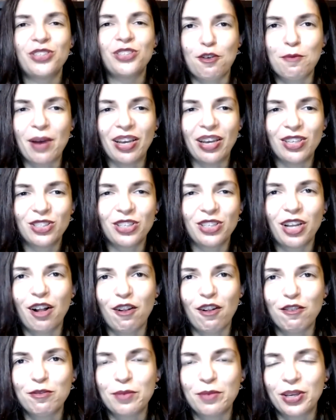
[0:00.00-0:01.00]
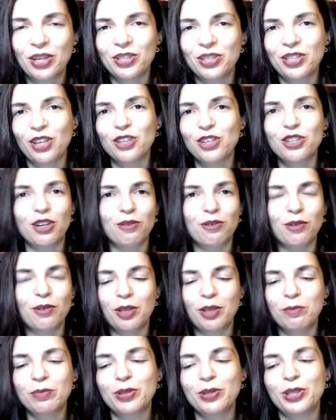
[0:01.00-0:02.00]
for myself because I
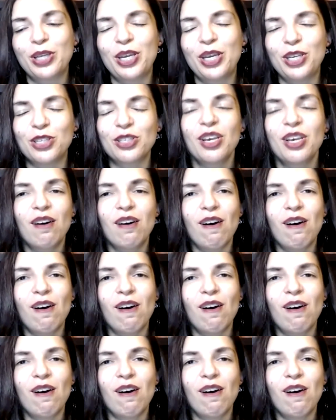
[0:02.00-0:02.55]
generally place